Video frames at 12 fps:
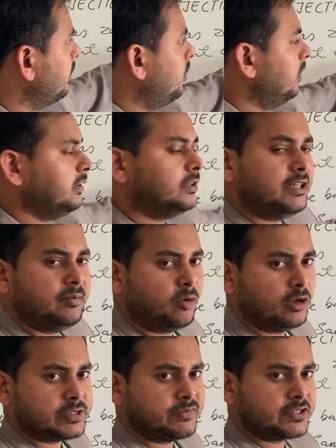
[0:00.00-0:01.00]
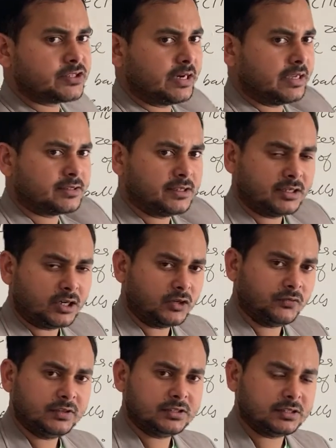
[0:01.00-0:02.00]
All the three balls will strike the ground
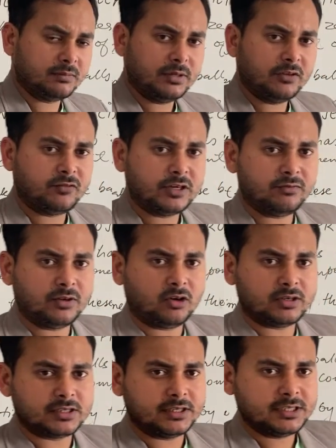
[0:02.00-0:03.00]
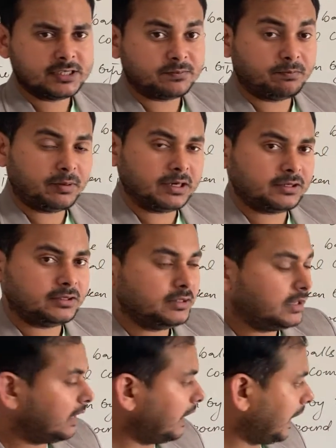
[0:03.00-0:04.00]
with some different velocities, but they
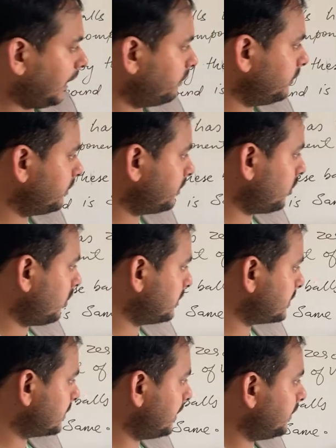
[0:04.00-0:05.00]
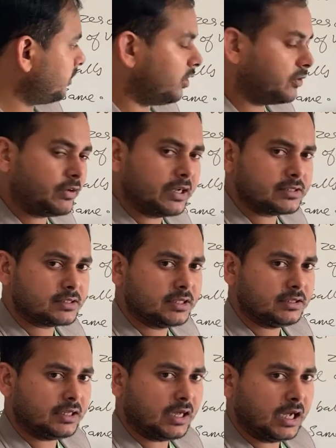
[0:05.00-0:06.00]
have constant, or we can say
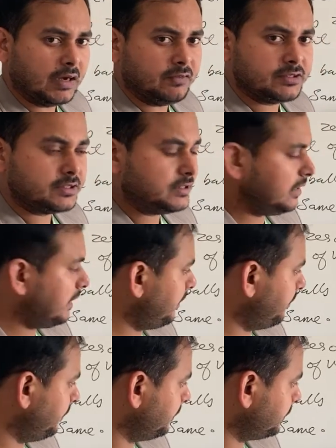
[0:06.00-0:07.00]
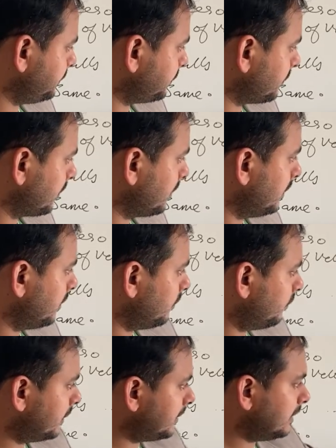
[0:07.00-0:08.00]
they have same
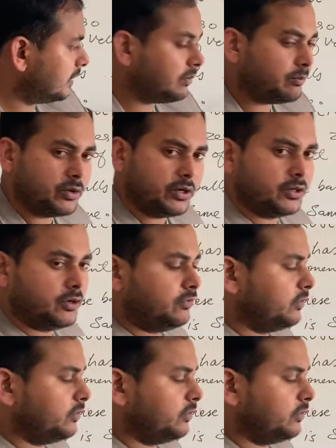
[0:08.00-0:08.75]
vertical component of